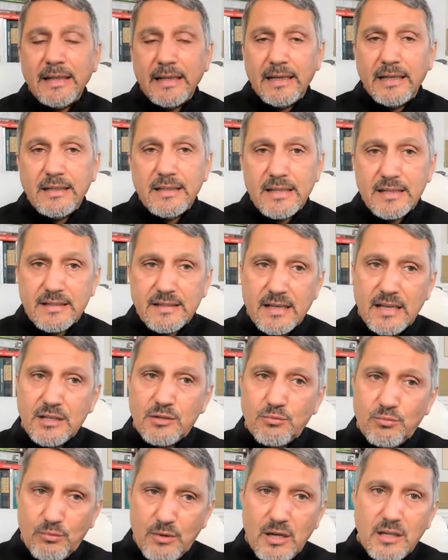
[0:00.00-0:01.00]
in this
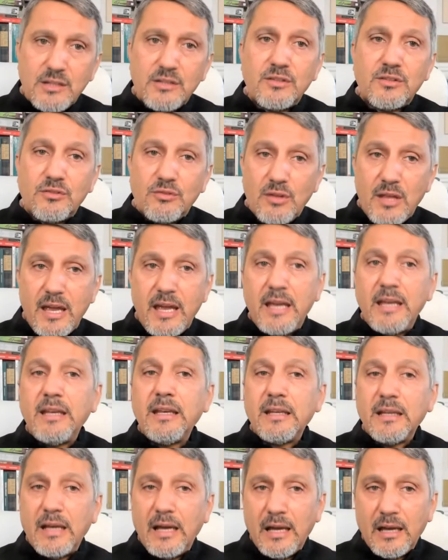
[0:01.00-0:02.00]
sense, once they